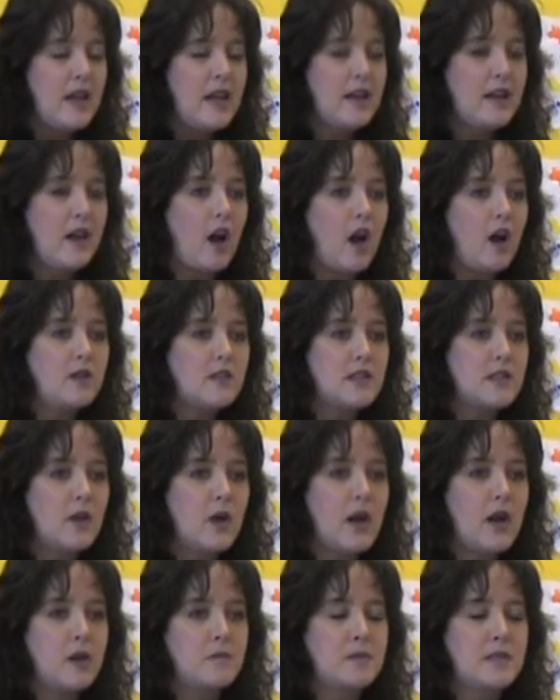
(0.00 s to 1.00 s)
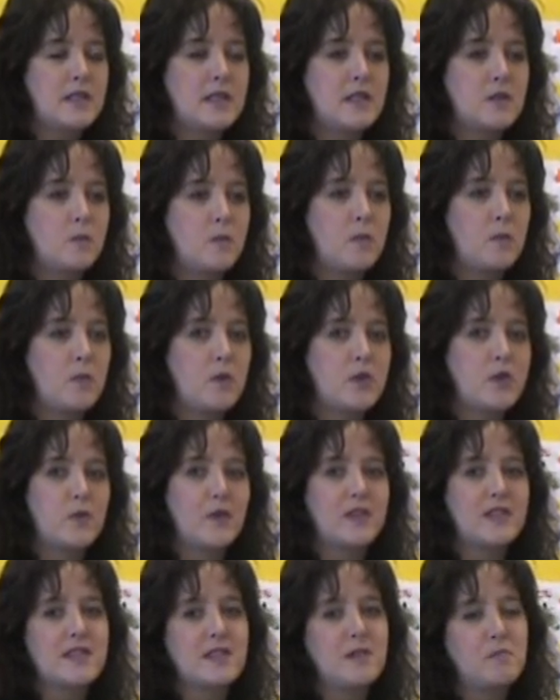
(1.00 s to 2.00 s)
It also helps us when we're
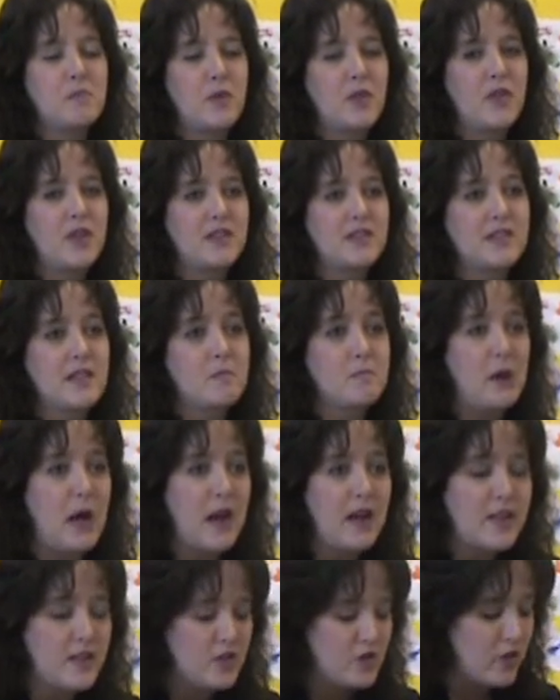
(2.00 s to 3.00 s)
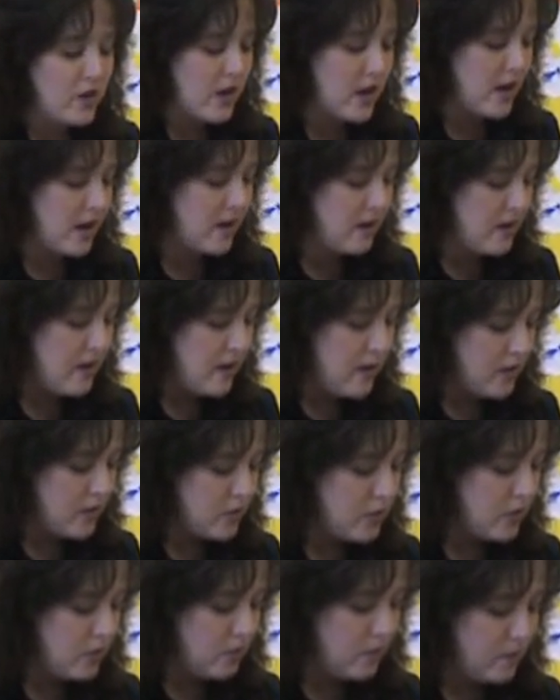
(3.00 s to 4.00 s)
doing simple things like potty training
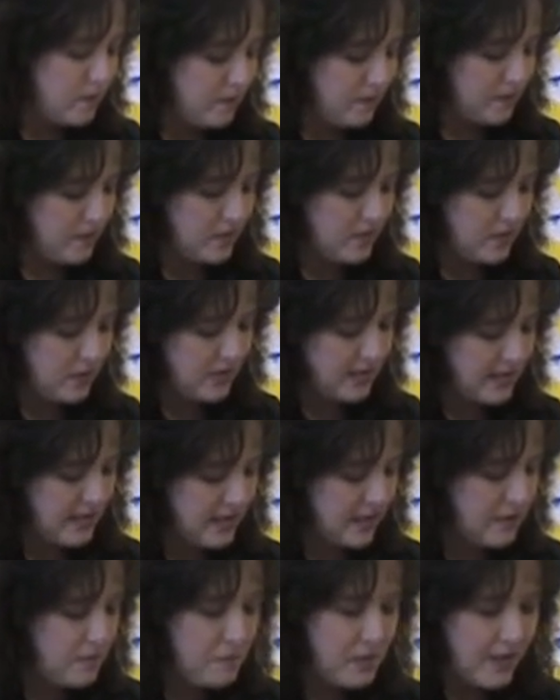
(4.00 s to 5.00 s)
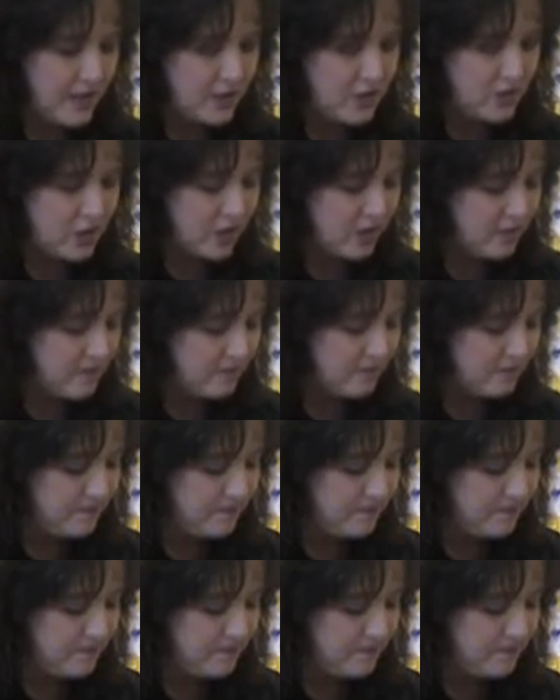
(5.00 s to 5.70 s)
to see the picture,